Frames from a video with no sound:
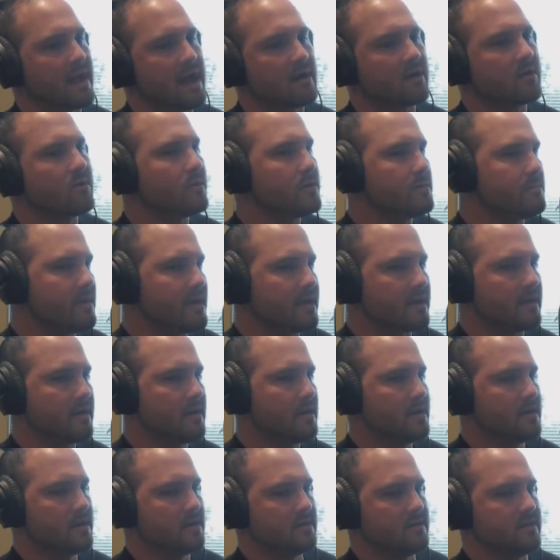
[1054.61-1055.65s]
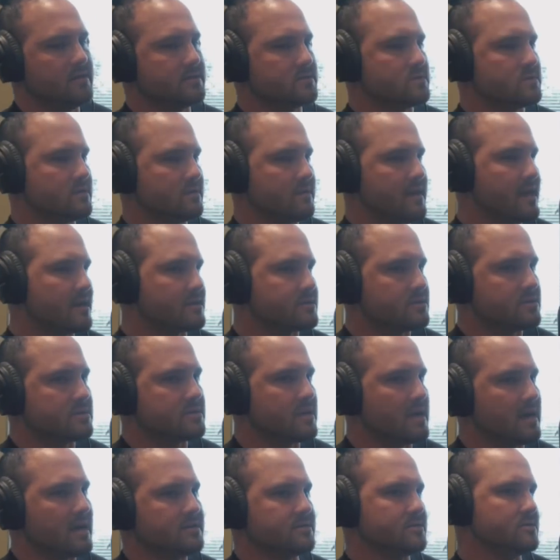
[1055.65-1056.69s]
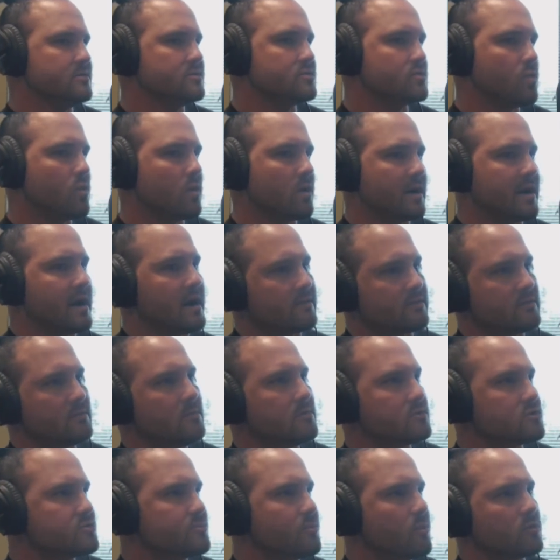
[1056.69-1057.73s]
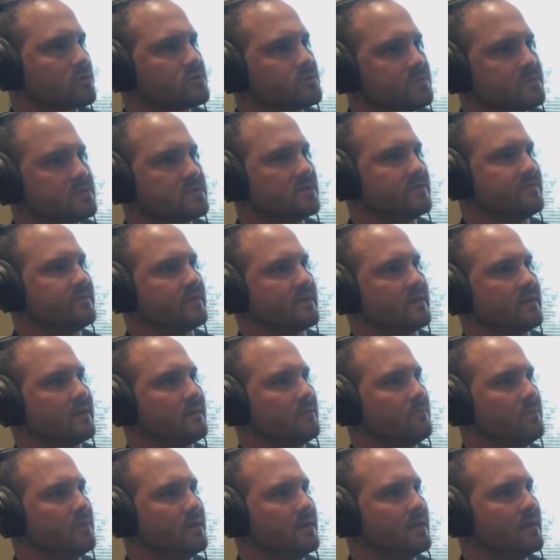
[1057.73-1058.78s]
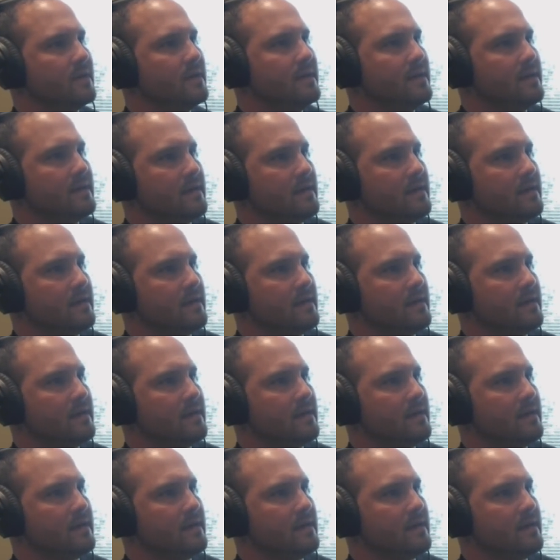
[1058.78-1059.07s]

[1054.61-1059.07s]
How can we make this exercise or this workout the most sport specific it can be?